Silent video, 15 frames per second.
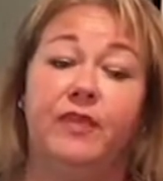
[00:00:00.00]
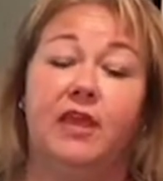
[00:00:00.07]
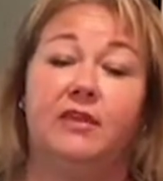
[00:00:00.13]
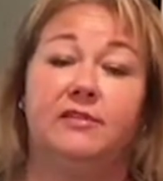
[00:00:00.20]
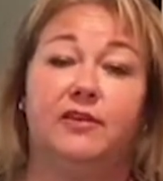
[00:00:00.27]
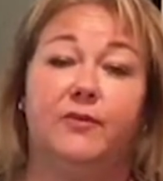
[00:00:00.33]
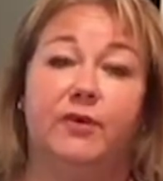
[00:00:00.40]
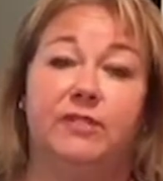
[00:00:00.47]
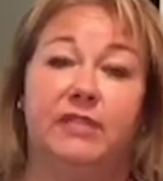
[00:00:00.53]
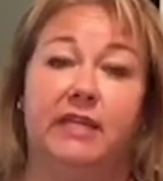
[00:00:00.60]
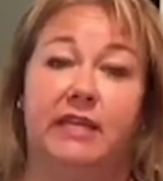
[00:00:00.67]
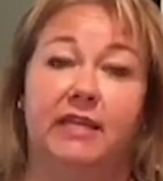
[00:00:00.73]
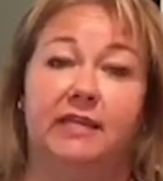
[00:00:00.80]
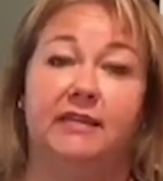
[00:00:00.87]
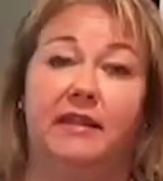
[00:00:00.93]
So once
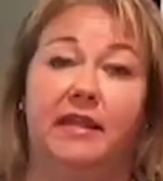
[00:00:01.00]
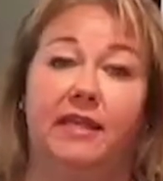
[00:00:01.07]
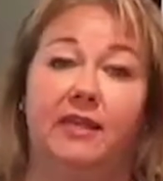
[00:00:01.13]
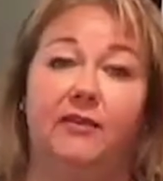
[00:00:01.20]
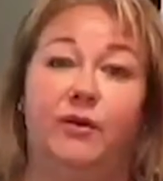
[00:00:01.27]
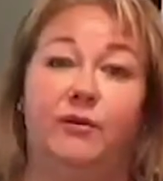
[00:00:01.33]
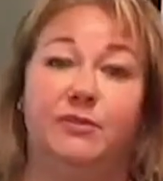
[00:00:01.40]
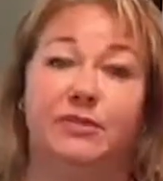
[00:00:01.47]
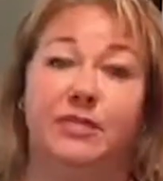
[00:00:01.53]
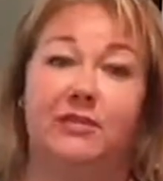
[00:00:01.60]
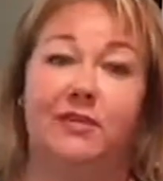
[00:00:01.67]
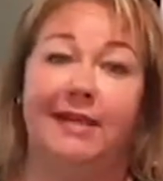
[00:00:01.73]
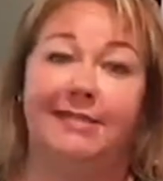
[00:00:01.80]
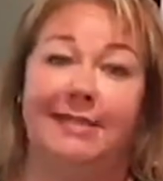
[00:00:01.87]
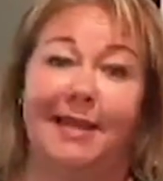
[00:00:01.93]
again, thank you, and we'll see you
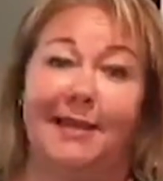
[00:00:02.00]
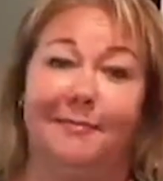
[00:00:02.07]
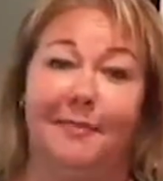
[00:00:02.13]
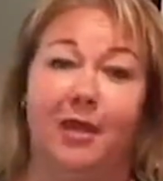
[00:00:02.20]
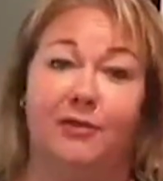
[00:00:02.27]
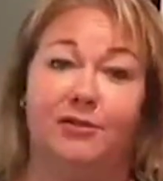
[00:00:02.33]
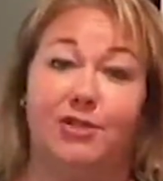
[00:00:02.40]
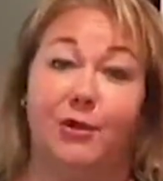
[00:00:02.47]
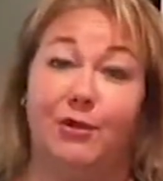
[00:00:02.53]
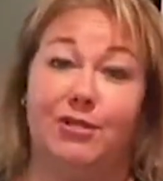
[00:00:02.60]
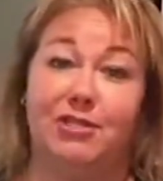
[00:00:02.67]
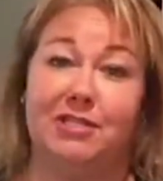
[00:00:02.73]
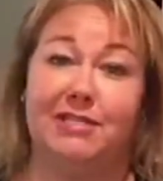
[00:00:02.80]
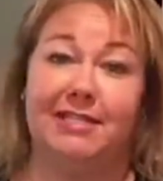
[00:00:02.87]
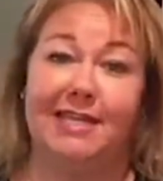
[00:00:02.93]
next time on JoDee Jeans